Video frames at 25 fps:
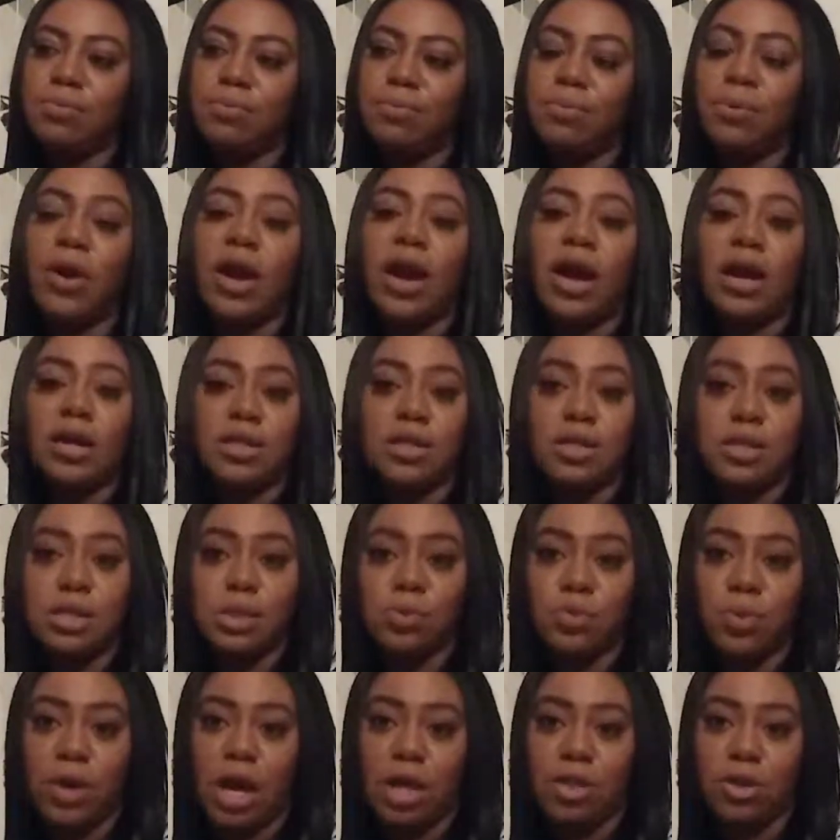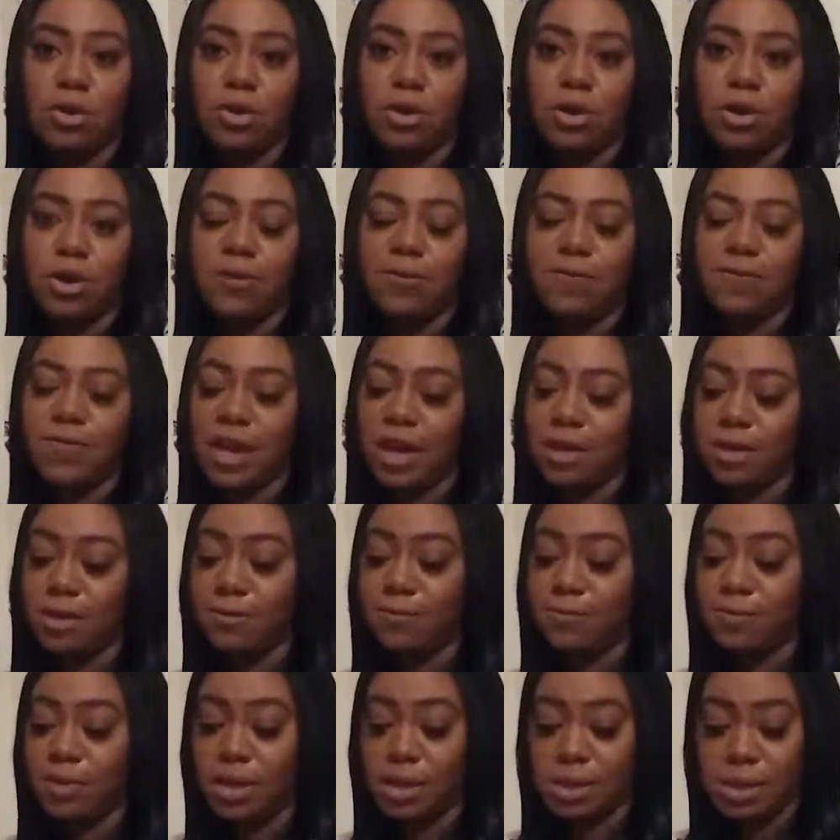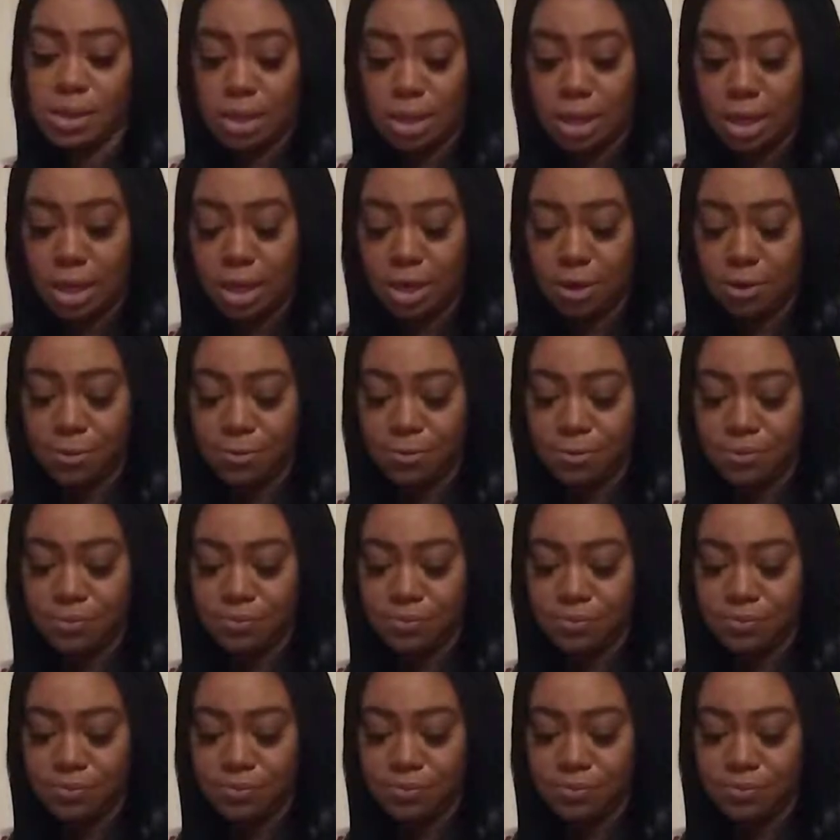practice rather effective listening.